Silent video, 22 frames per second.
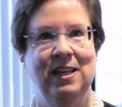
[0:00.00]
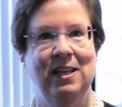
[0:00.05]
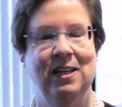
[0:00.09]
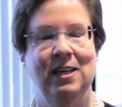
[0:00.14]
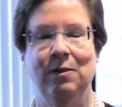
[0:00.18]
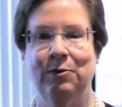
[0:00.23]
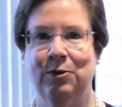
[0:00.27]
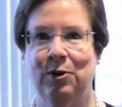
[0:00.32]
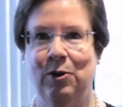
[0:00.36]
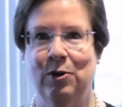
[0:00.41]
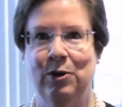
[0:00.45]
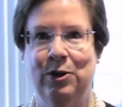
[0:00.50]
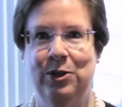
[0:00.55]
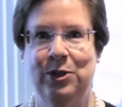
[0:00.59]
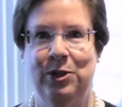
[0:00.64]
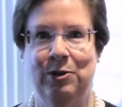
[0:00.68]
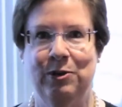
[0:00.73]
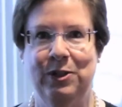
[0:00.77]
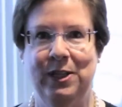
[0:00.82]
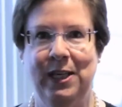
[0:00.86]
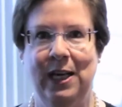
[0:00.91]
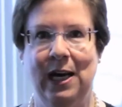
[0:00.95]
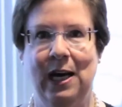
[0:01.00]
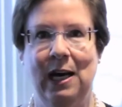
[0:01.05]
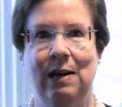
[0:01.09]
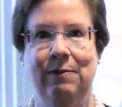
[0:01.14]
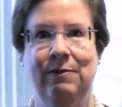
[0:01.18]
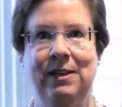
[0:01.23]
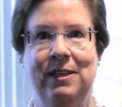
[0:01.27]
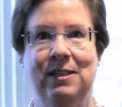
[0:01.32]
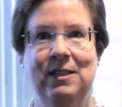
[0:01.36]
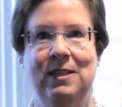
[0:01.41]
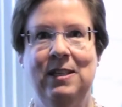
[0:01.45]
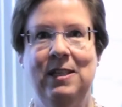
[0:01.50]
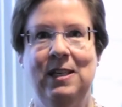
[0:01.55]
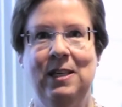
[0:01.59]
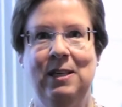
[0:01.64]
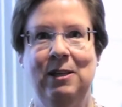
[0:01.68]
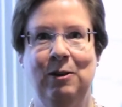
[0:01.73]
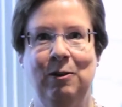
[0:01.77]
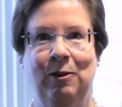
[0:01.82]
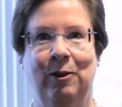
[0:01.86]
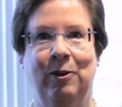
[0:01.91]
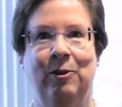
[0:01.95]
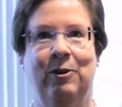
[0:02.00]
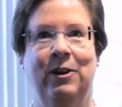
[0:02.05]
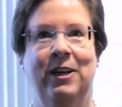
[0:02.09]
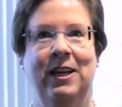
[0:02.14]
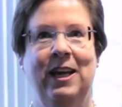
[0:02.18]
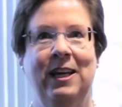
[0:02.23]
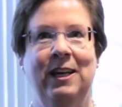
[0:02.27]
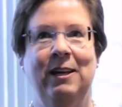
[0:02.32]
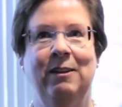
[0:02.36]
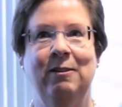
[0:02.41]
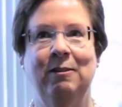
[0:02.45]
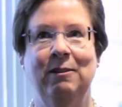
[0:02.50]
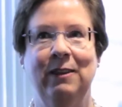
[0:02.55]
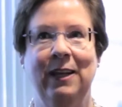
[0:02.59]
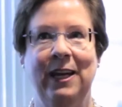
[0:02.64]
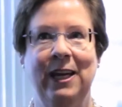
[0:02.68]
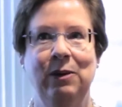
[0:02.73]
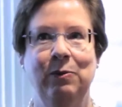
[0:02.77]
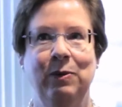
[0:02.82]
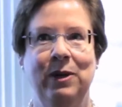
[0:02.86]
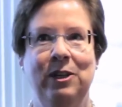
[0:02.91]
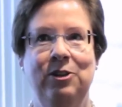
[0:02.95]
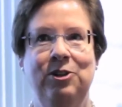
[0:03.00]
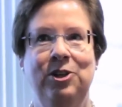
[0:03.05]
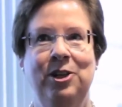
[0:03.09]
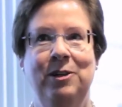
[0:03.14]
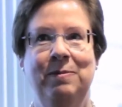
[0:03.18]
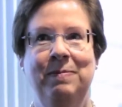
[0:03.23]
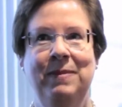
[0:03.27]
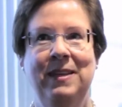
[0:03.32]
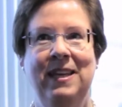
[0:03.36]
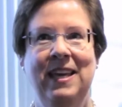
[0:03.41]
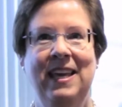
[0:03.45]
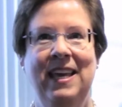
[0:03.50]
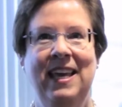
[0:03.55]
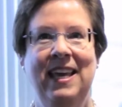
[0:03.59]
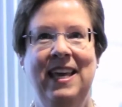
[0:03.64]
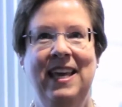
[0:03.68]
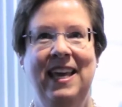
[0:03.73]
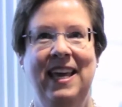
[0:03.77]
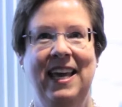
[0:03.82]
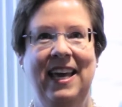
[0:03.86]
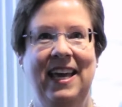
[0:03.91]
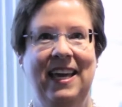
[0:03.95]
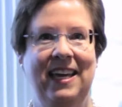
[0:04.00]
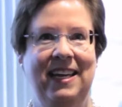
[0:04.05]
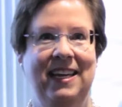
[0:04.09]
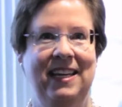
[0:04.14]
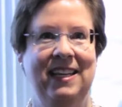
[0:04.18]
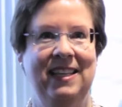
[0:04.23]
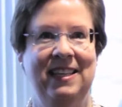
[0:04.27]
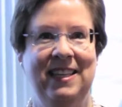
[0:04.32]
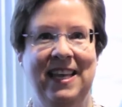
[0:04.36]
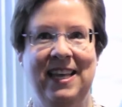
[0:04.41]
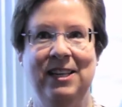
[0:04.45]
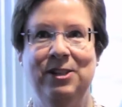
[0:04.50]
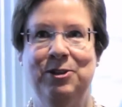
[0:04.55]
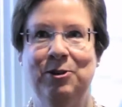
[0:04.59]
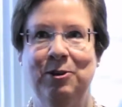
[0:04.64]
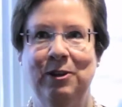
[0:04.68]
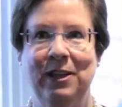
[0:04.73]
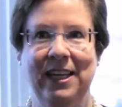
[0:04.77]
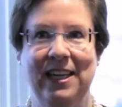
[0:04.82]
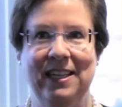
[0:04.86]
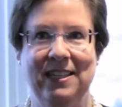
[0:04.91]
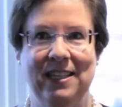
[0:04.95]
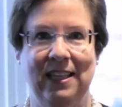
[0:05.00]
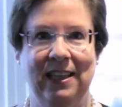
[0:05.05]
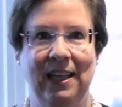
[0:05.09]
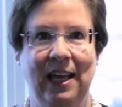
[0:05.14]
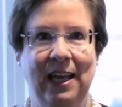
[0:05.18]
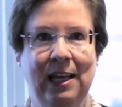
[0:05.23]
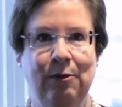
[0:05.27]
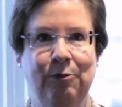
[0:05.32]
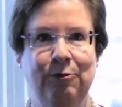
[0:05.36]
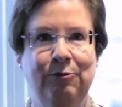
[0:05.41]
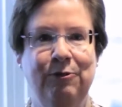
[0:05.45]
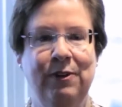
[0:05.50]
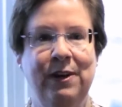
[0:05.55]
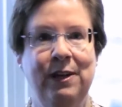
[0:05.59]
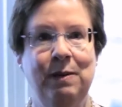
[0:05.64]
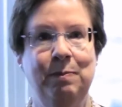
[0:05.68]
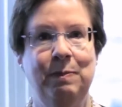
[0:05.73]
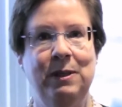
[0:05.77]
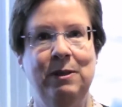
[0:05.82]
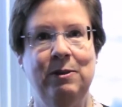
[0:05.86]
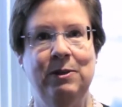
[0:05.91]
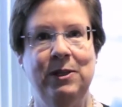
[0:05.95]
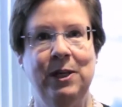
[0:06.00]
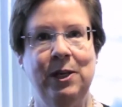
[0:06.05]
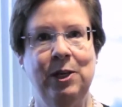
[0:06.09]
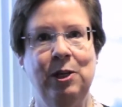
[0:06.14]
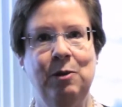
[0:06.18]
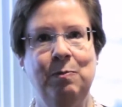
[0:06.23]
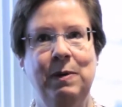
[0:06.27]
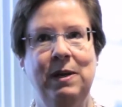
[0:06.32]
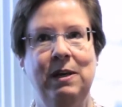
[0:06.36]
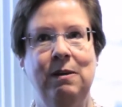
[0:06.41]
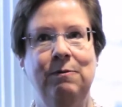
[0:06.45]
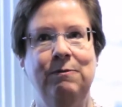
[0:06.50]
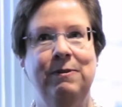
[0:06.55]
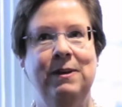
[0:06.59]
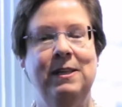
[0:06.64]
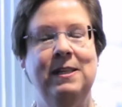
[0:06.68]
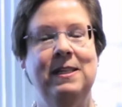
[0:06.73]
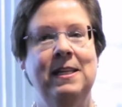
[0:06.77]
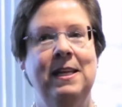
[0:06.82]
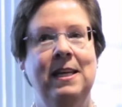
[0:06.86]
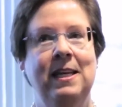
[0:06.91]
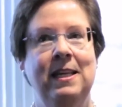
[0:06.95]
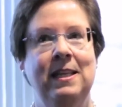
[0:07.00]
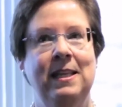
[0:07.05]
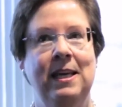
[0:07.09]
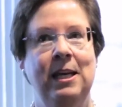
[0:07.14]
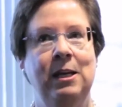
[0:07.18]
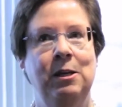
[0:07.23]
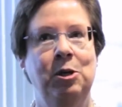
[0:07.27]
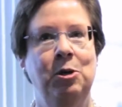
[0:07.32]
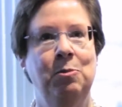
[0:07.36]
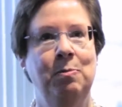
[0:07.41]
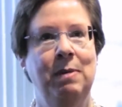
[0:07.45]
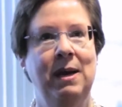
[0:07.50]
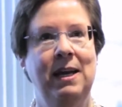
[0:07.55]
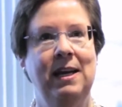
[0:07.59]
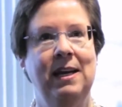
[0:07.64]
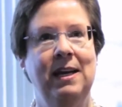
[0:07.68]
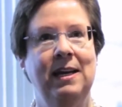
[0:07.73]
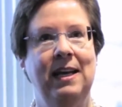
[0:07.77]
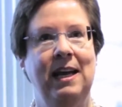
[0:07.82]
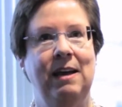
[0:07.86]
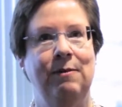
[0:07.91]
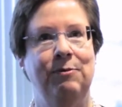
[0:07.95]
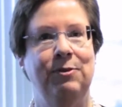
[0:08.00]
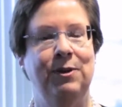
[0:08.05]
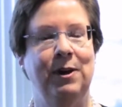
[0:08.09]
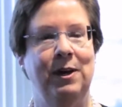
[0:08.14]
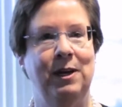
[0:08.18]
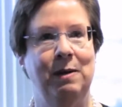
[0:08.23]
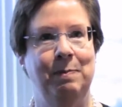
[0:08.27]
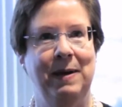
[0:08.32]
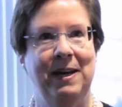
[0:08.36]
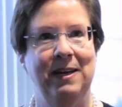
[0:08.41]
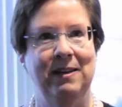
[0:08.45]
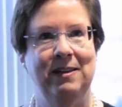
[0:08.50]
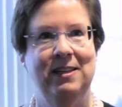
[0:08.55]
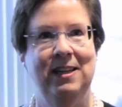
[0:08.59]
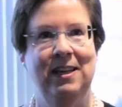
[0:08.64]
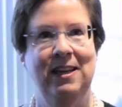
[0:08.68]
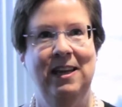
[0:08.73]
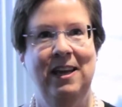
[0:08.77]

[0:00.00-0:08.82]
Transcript: Of course, there's the obvious, you learn another language, and that certainly is a lot of fun, but there's other benefits that you may not have thought about.